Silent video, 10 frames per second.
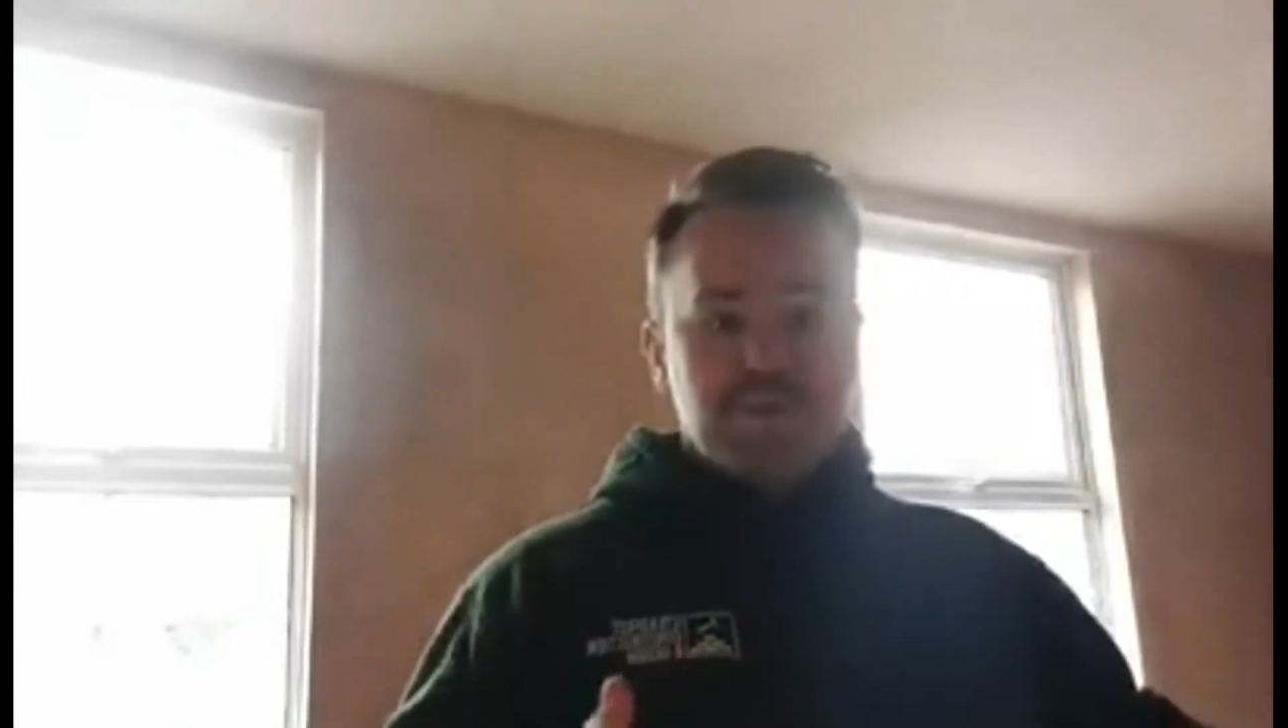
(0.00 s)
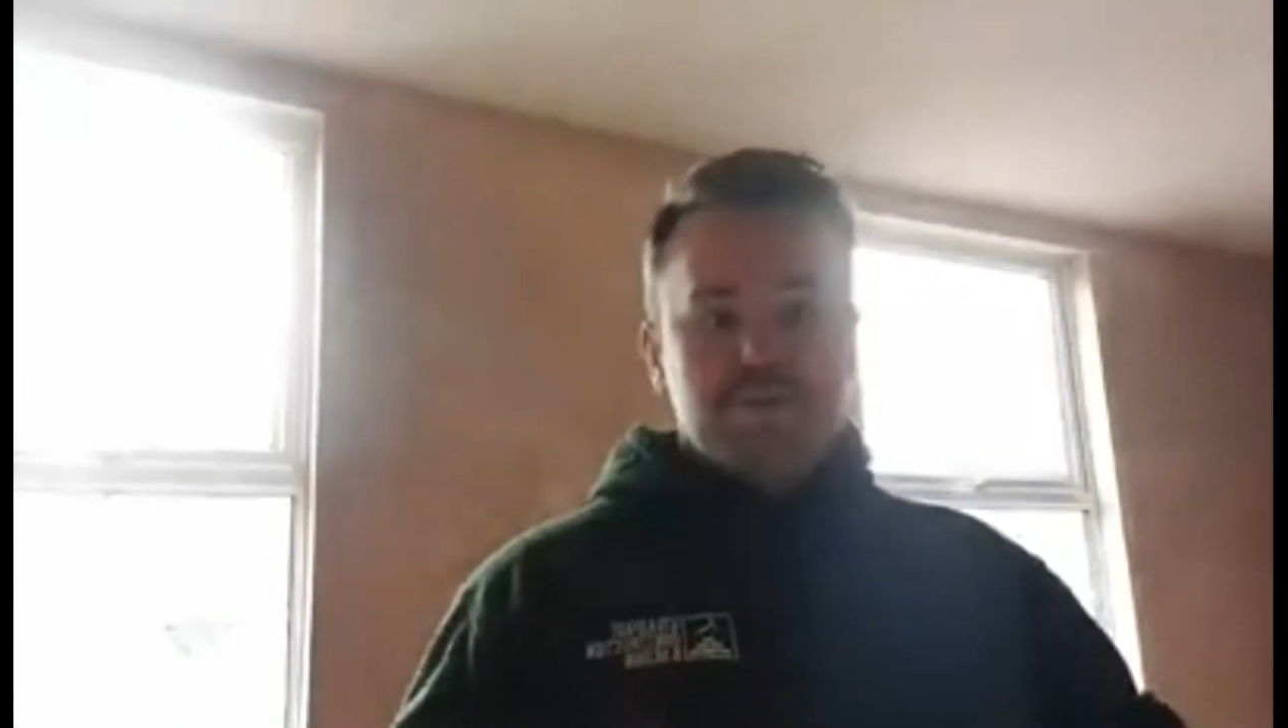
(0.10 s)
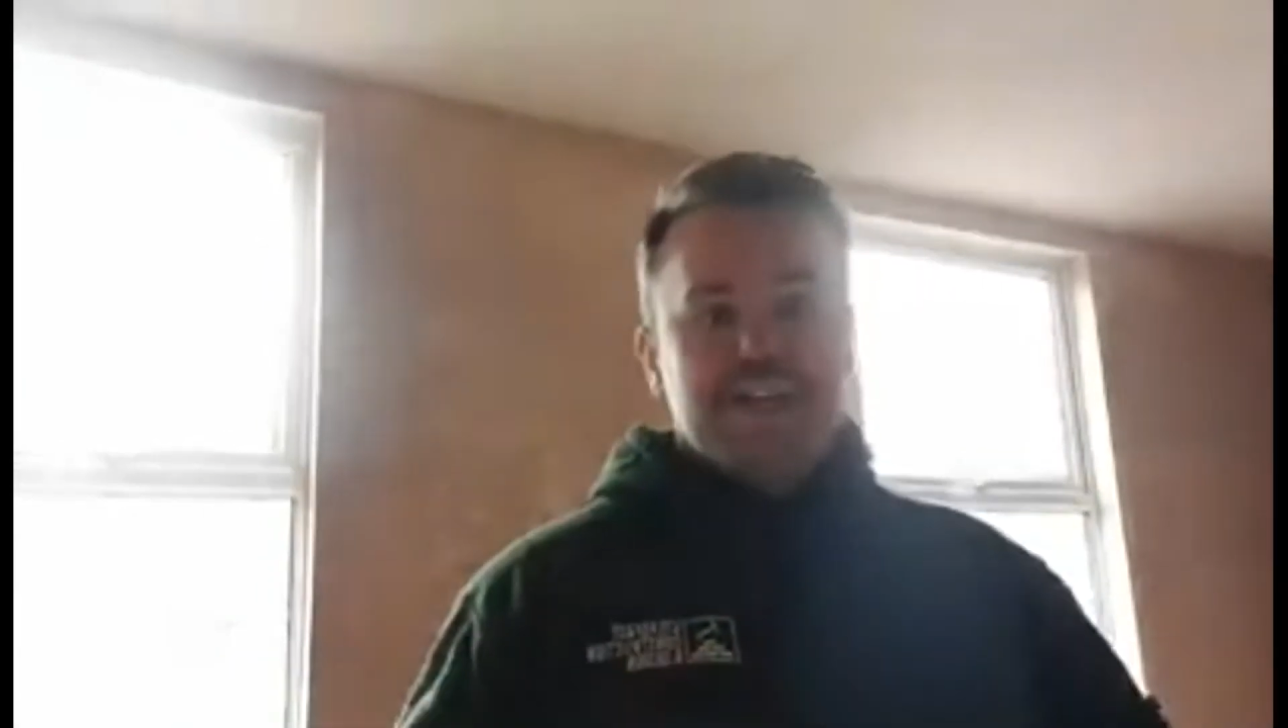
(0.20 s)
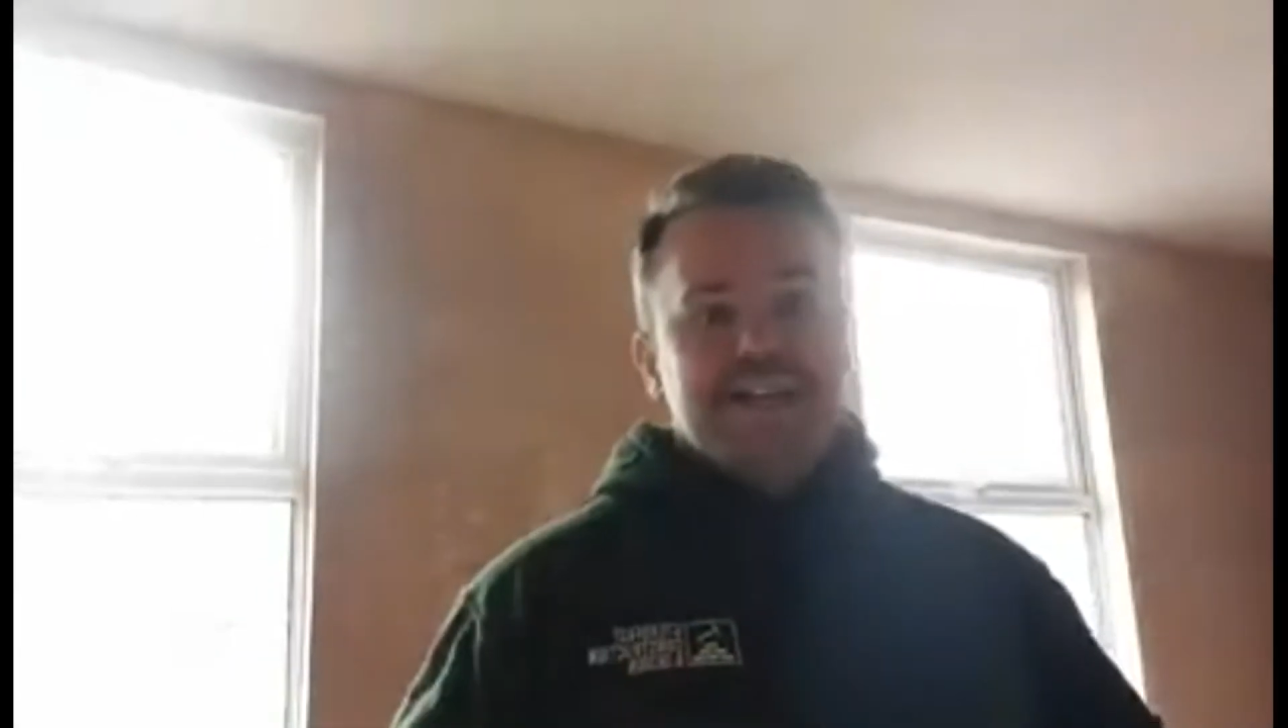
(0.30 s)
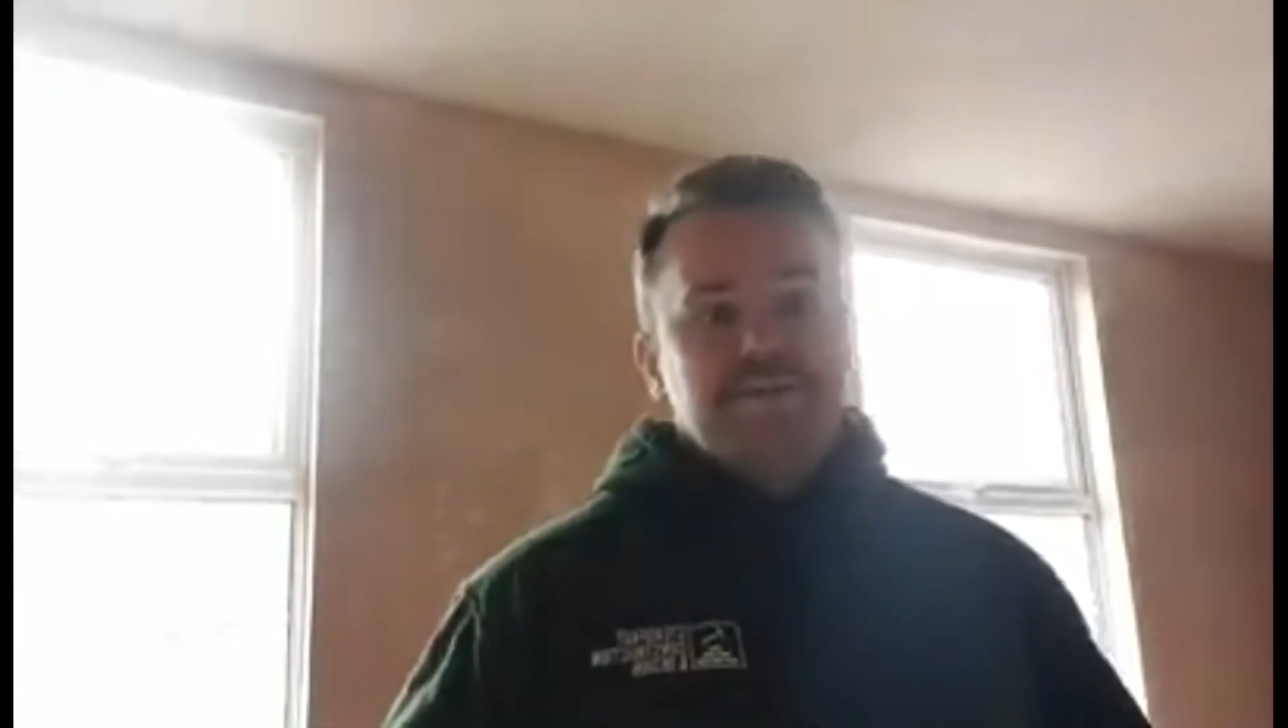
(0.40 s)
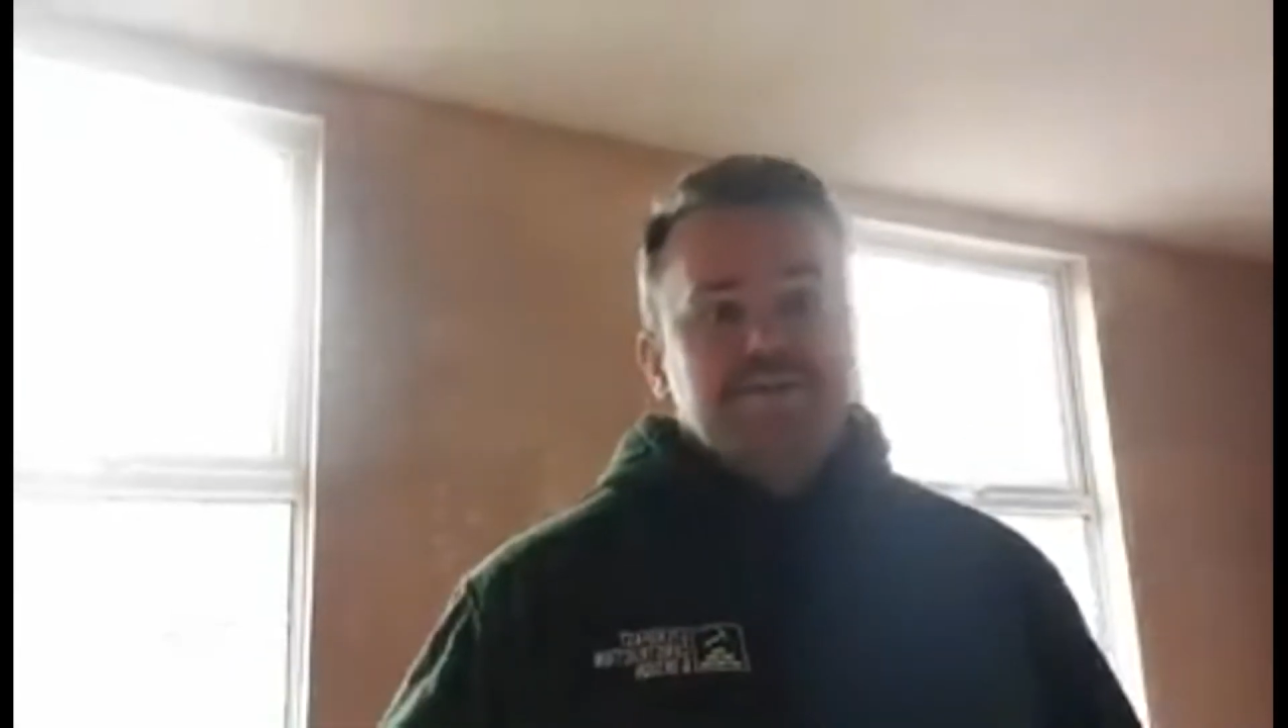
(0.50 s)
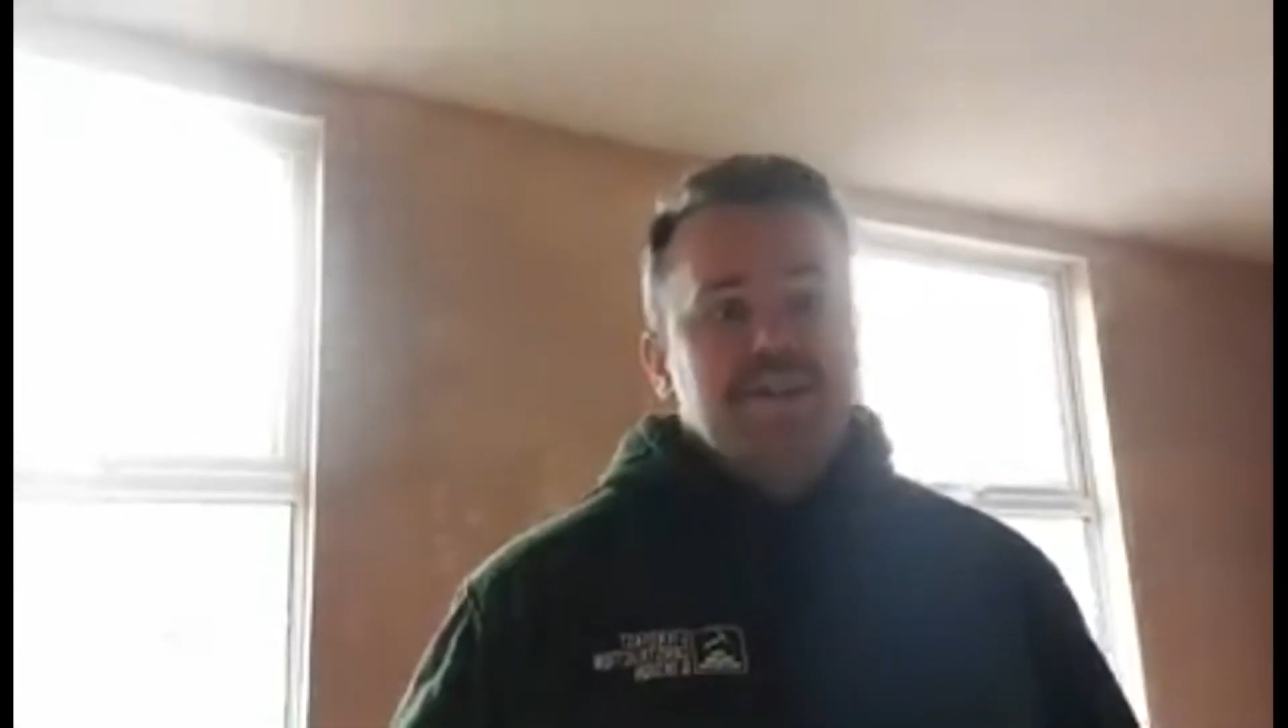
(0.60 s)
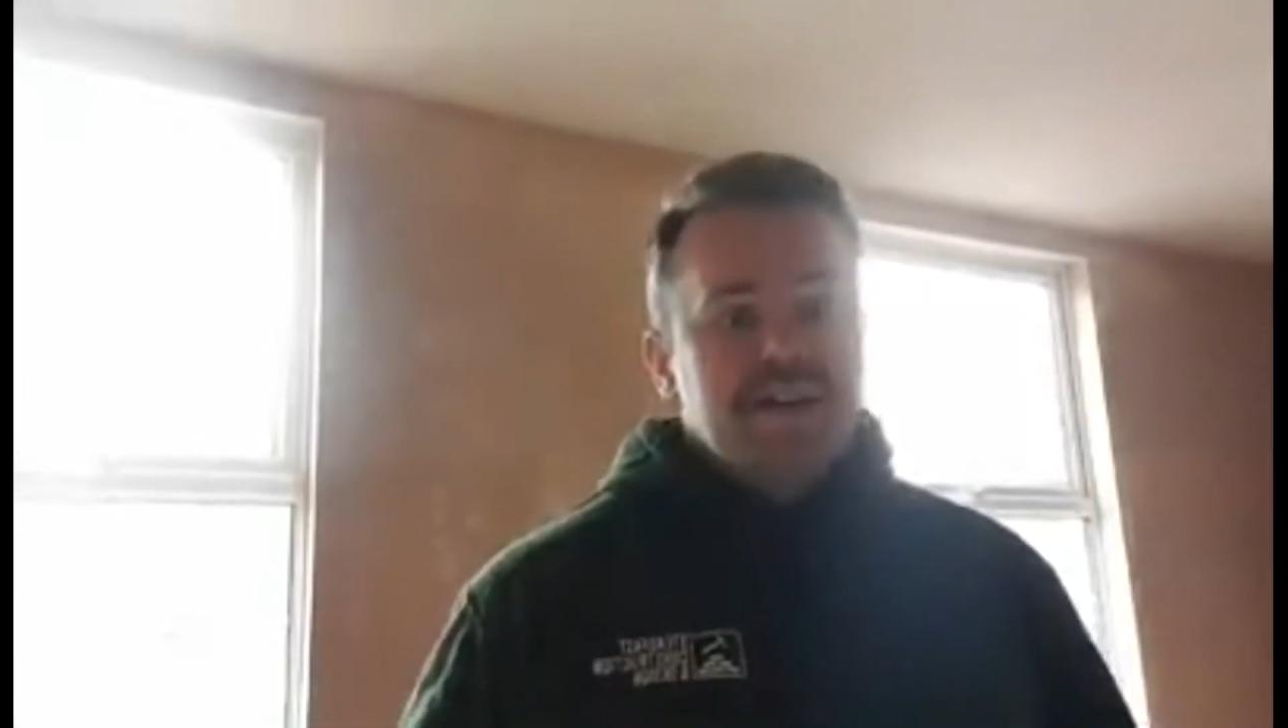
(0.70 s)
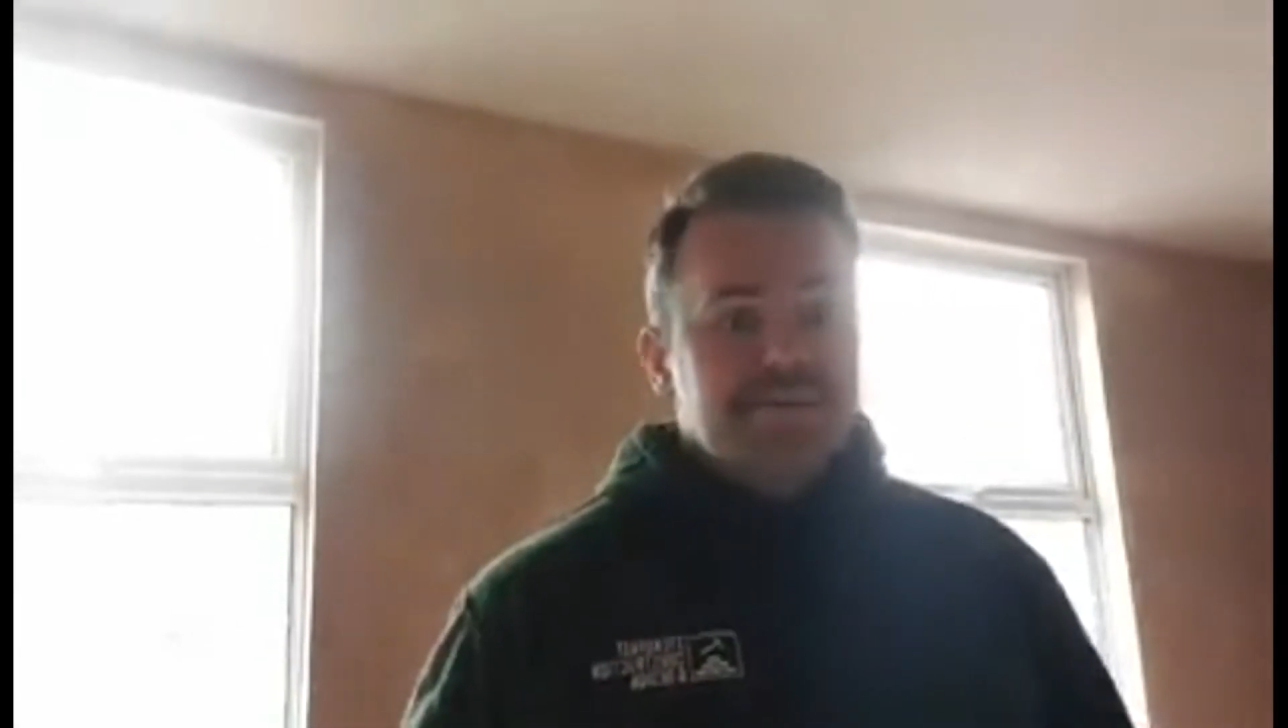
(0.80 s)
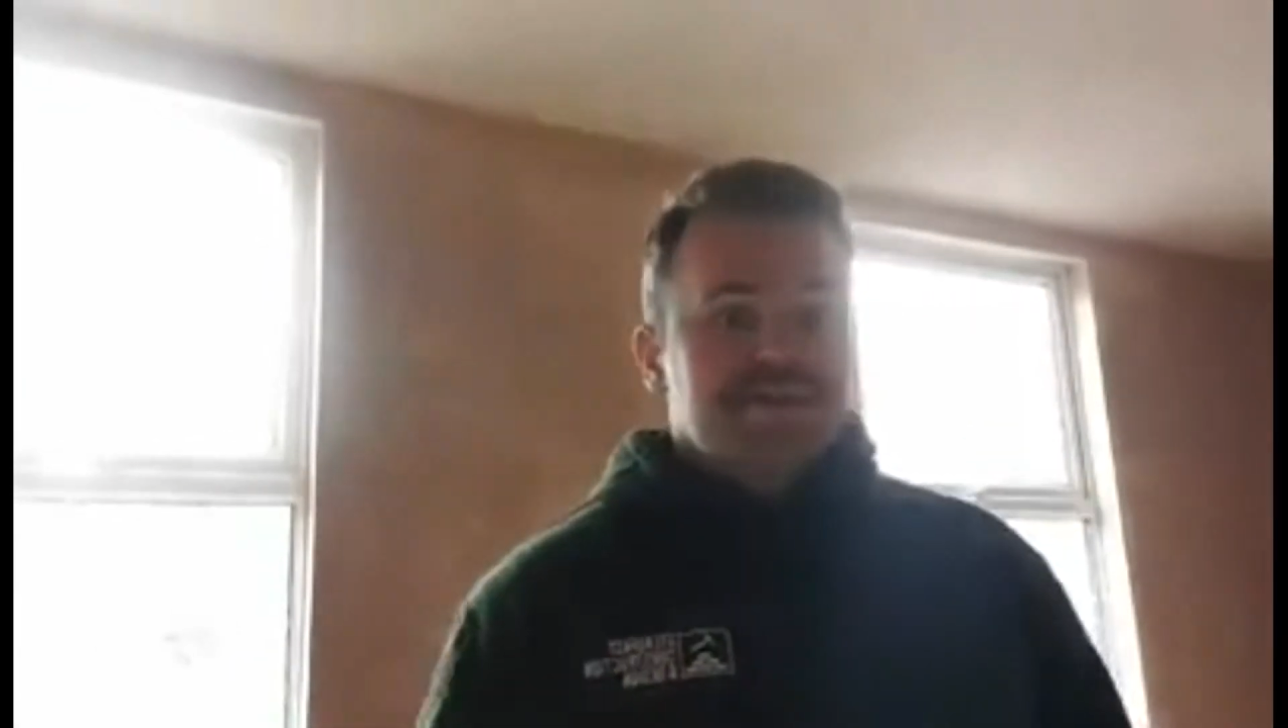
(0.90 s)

walls at any one time,